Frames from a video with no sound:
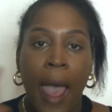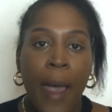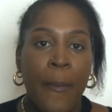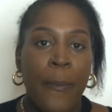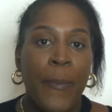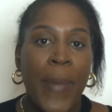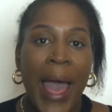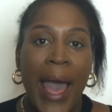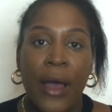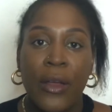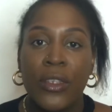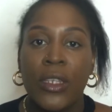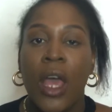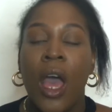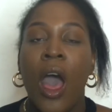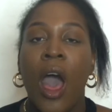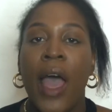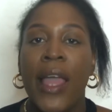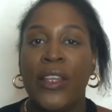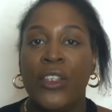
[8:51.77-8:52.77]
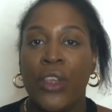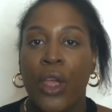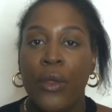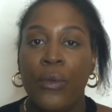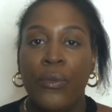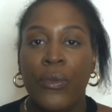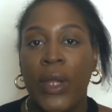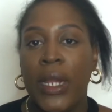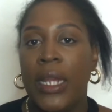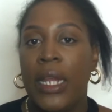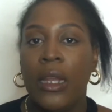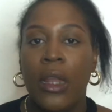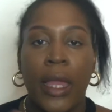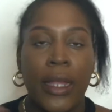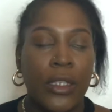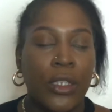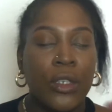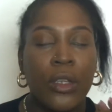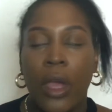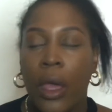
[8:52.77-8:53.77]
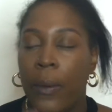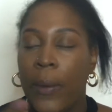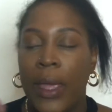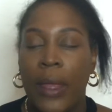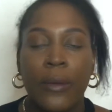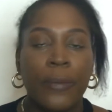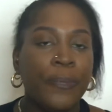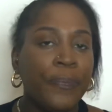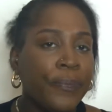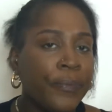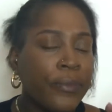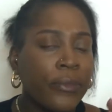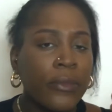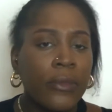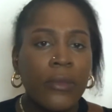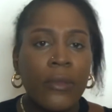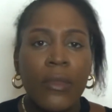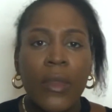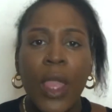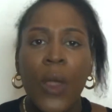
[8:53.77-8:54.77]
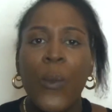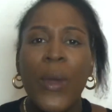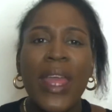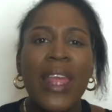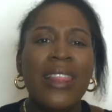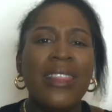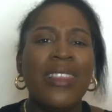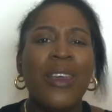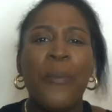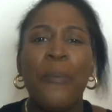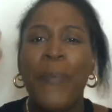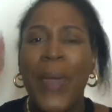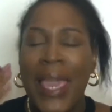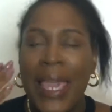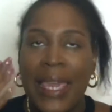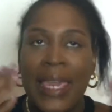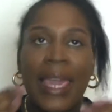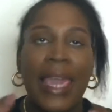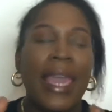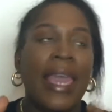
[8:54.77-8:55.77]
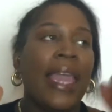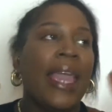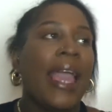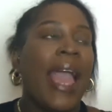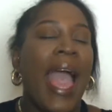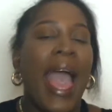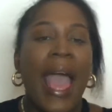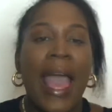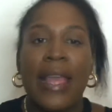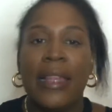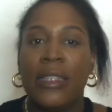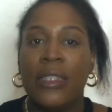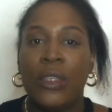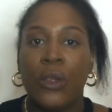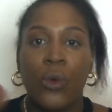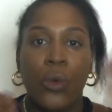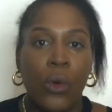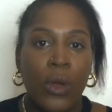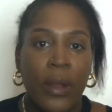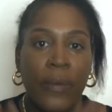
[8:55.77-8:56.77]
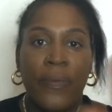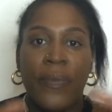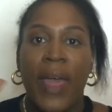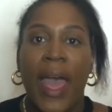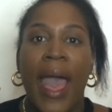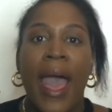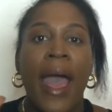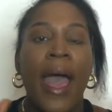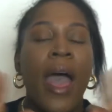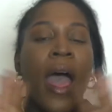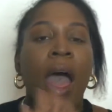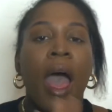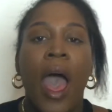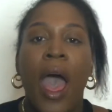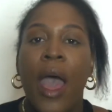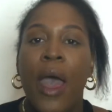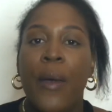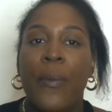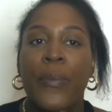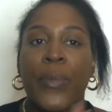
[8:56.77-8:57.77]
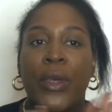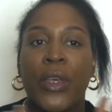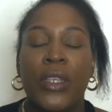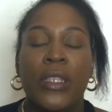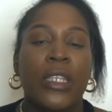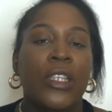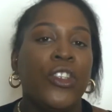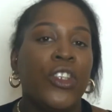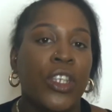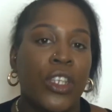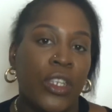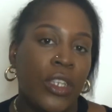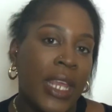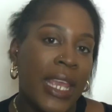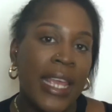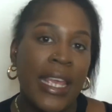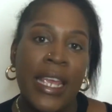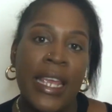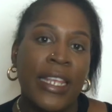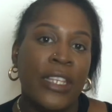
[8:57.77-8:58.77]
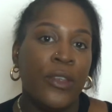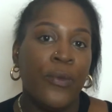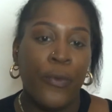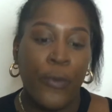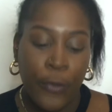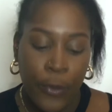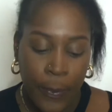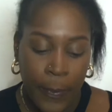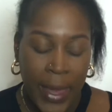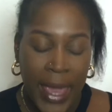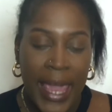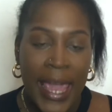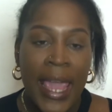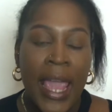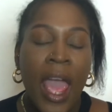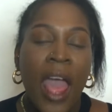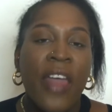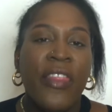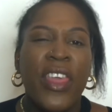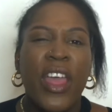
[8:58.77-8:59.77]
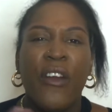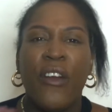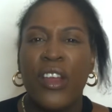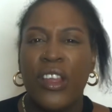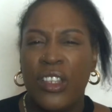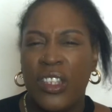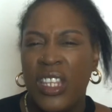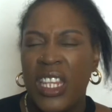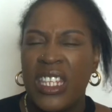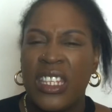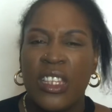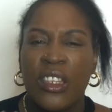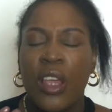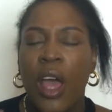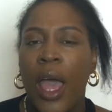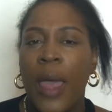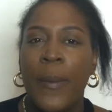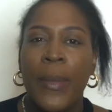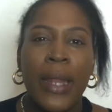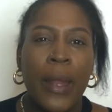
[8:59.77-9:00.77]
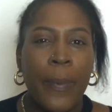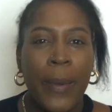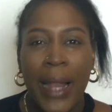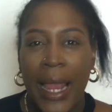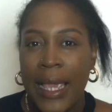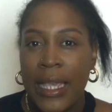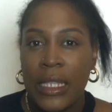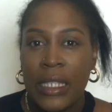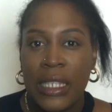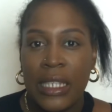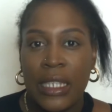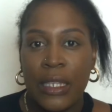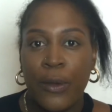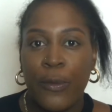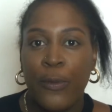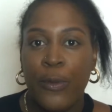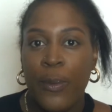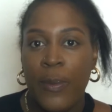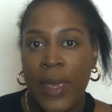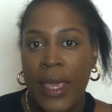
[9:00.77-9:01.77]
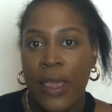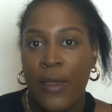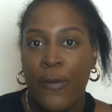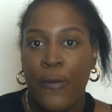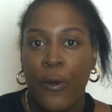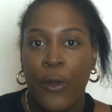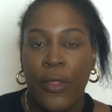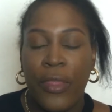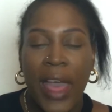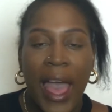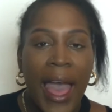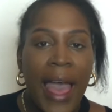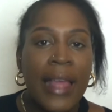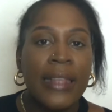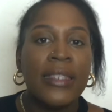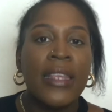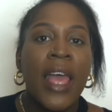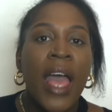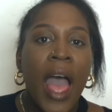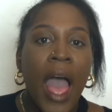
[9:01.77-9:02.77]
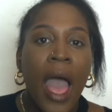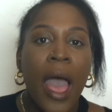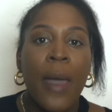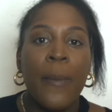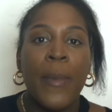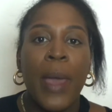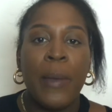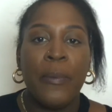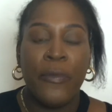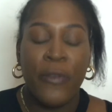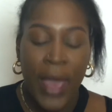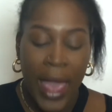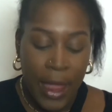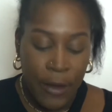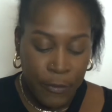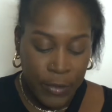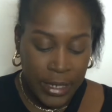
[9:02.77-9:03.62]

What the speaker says: powder. I don't really like to go in with baking and all of that because it isn't for me. It's a time and a place for me for that, and for every